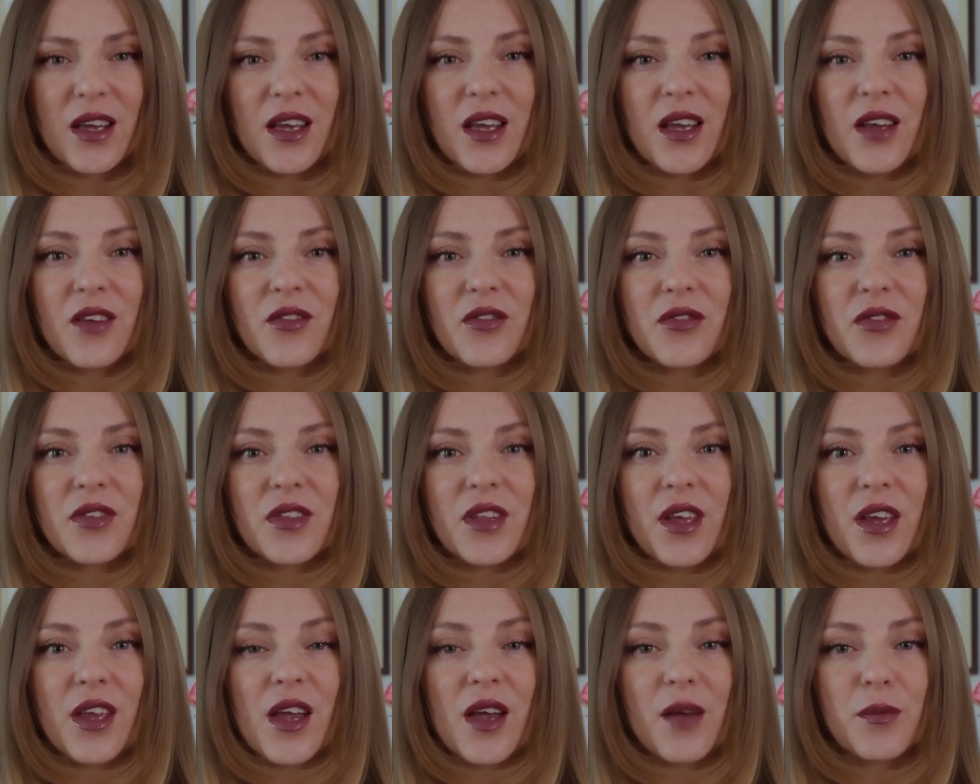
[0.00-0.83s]
If
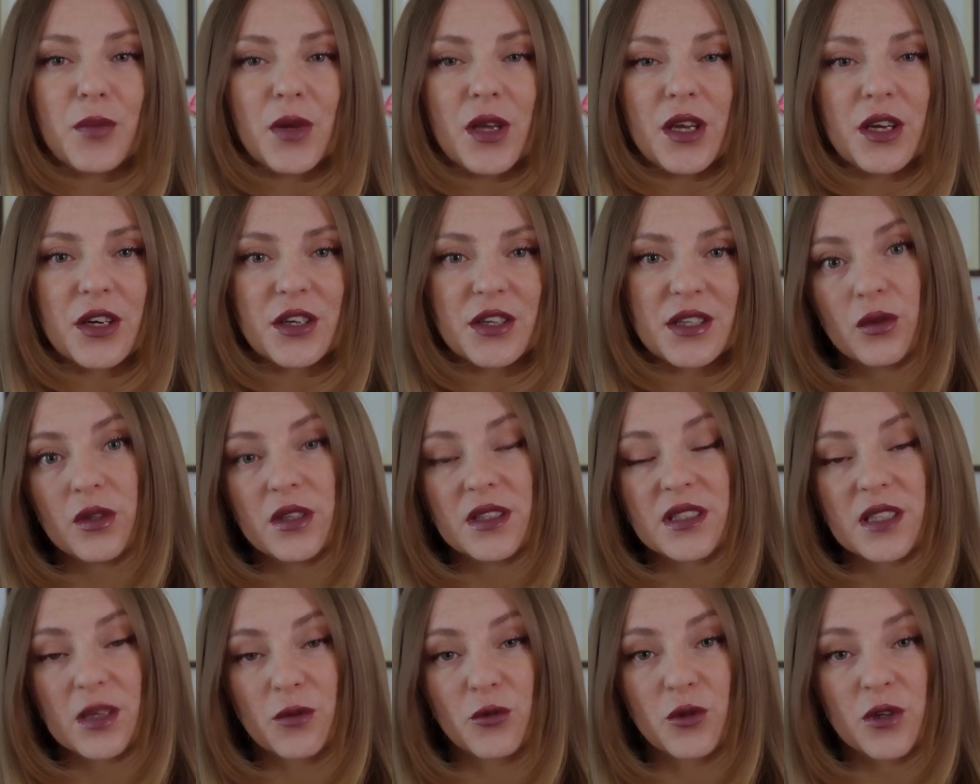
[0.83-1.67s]
they appear
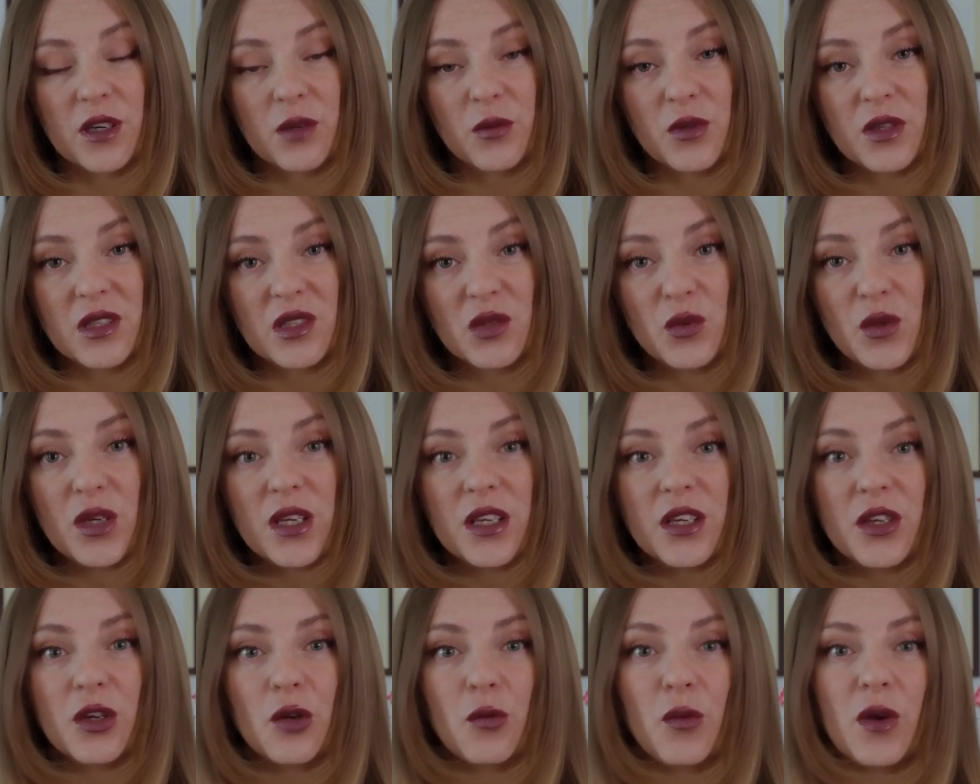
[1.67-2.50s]
somewhere in
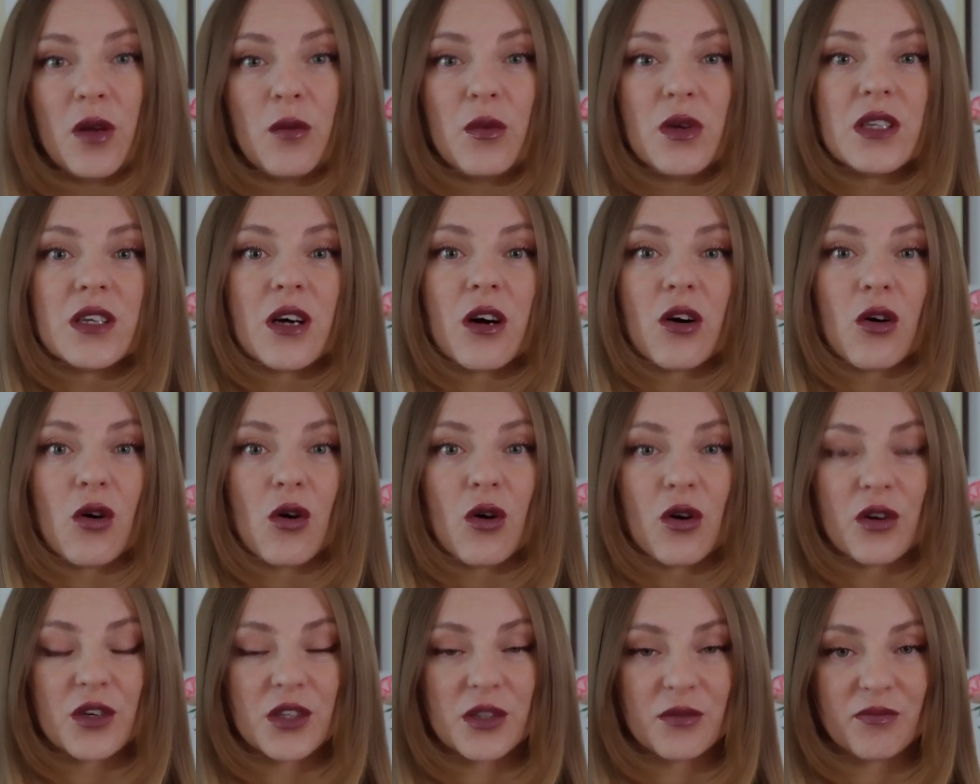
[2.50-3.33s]
between, you may be dark
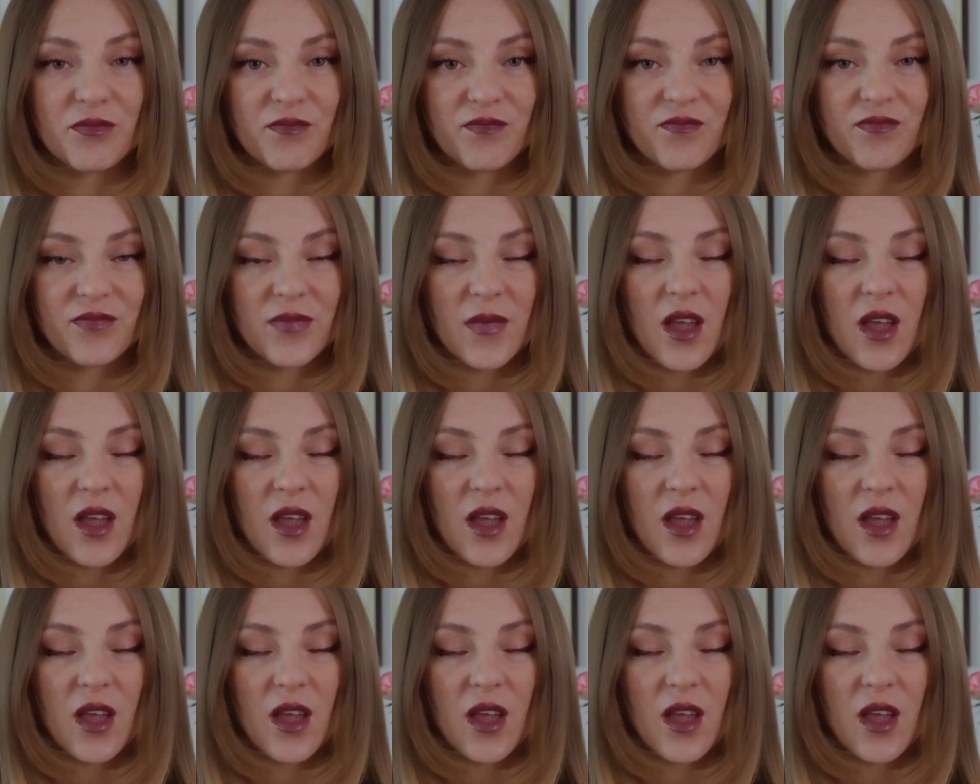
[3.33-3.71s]
autumn.